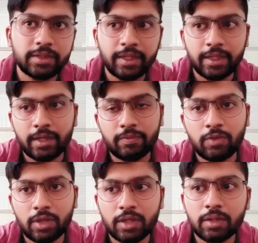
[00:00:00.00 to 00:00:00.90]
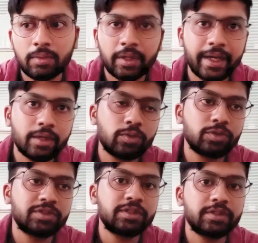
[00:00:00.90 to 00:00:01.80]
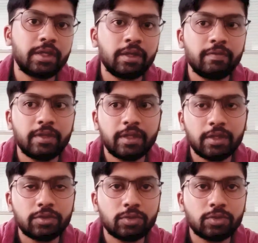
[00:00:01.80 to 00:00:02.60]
saying that what are the great courses and everything.